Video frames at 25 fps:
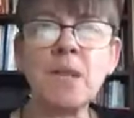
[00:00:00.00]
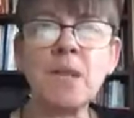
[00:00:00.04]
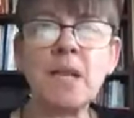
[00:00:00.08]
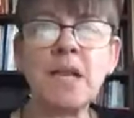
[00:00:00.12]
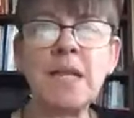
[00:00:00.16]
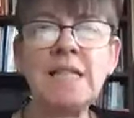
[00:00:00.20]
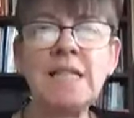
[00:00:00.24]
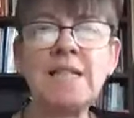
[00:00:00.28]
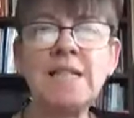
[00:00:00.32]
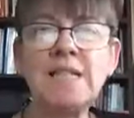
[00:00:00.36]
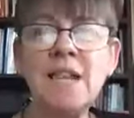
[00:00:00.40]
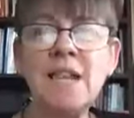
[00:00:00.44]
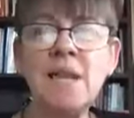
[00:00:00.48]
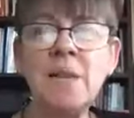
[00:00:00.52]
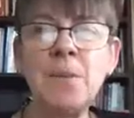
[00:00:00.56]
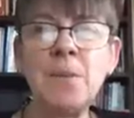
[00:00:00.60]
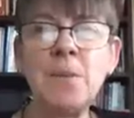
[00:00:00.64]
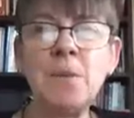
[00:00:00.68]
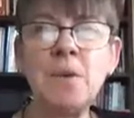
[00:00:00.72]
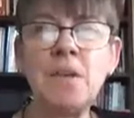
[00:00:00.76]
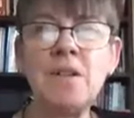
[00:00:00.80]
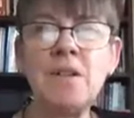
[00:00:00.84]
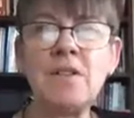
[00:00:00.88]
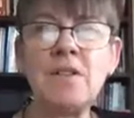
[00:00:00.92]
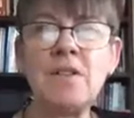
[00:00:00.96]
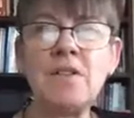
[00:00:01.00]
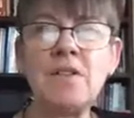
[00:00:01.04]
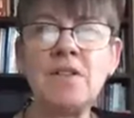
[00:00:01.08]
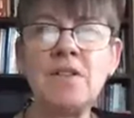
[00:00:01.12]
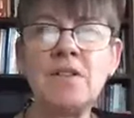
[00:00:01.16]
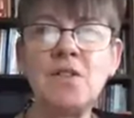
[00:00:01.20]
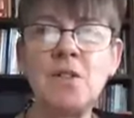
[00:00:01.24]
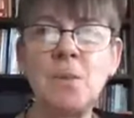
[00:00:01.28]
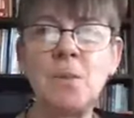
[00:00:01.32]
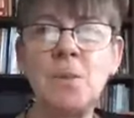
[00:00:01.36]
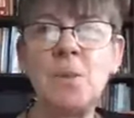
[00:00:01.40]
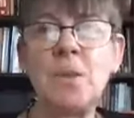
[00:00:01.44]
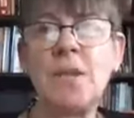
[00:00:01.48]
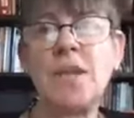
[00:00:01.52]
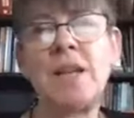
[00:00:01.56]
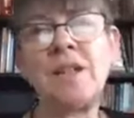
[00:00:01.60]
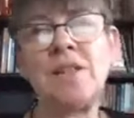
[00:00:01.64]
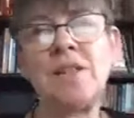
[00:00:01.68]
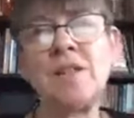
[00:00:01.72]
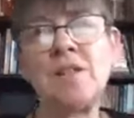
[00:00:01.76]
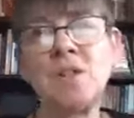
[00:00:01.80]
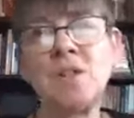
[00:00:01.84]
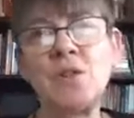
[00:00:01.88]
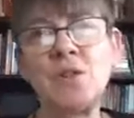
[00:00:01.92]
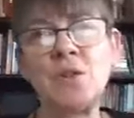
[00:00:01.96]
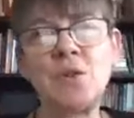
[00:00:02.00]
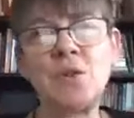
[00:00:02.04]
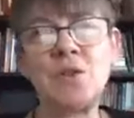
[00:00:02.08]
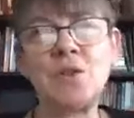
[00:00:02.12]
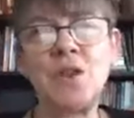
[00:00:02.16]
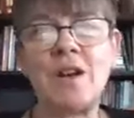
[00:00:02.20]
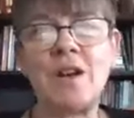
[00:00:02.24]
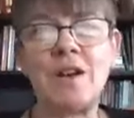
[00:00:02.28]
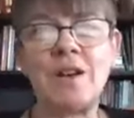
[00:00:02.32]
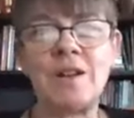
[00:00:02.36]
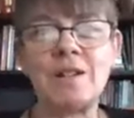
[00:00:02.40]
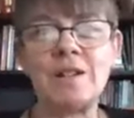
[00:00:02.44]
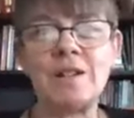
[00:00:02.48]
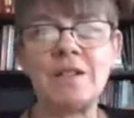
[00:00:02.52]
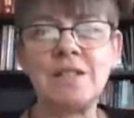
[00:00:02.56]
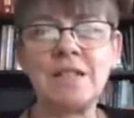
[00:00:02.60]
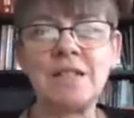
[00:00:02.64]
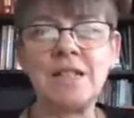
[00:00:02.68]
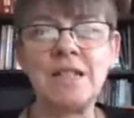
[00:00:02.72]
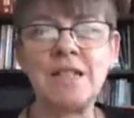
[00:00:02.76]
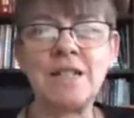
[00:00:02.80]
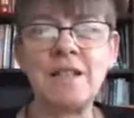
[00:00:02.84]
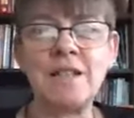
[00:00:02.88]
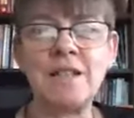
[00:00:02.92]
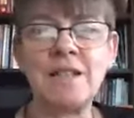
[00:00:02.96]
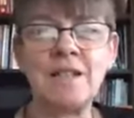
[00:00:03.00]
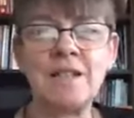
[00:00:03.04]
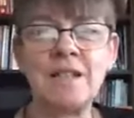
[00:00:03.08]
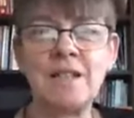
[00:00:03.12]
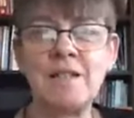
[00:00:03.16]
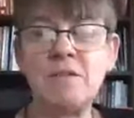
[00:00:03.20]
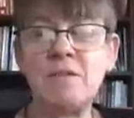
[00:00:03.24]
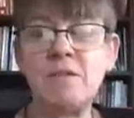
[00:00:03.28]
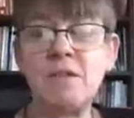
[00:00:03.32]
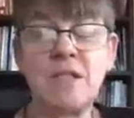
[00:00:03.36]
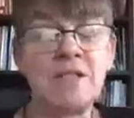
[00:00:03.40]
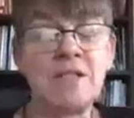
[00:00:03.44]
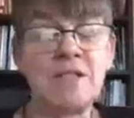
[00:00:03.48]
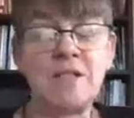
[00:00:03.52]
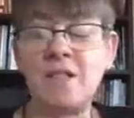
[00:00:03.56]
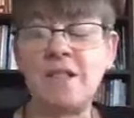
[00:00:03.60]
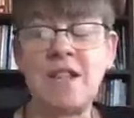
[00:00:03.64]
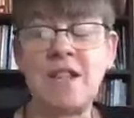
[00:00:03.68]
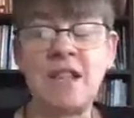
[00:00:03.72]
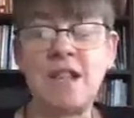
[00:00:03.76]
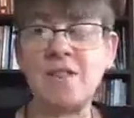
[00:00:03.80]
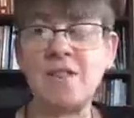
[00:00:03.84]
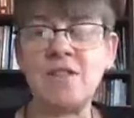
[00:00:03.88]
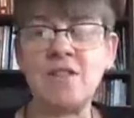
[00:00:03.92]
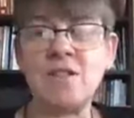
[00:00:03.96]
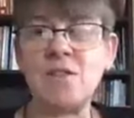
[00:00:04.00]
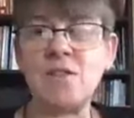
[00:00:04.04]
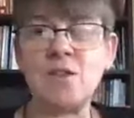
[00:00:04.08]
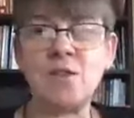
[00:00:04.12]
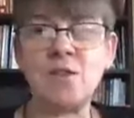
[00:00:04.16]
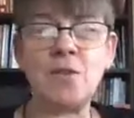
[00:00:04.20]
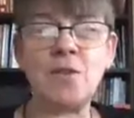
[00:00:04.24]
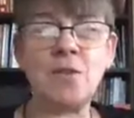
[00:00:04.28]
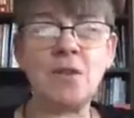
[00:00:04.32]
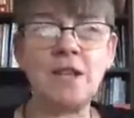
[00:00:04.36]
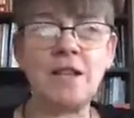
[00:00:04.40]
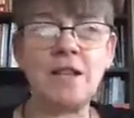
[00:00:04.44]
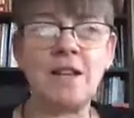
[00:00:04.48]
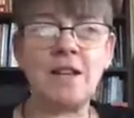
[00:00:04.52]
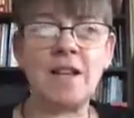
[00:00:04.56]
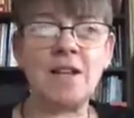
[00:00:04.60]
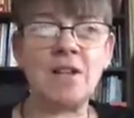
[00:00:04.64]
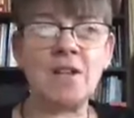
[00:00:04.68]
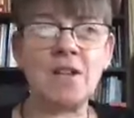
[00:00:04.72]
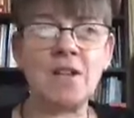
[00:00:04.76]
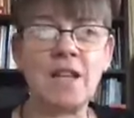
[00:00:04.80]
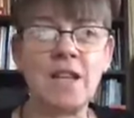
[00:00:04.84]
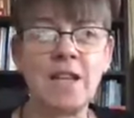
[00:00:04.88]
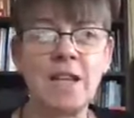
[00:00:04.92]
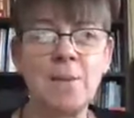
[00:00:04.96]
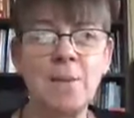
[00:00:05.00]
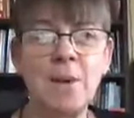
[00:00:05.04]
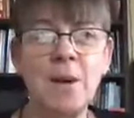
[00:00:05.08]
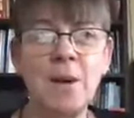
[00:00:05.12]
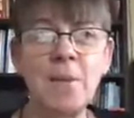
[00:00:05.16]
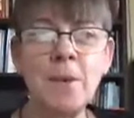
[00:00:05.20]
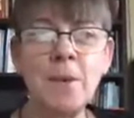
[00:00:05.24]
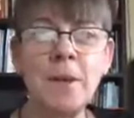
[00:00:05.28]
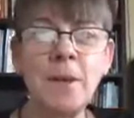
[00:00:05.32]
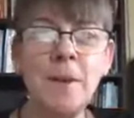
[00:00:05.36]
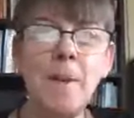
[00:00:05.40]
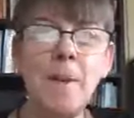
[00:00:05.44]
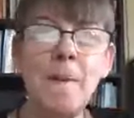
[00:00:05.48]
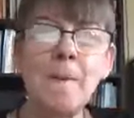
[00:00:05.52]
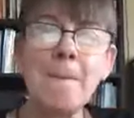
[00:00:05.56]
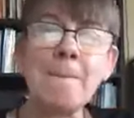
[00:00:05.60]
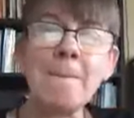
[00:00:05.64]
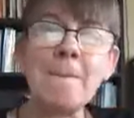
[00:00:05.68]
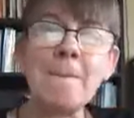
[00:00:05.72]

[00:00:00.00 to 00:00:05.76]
His name was Jean-Pierre de Caussade, just in case you should feel like looking him up.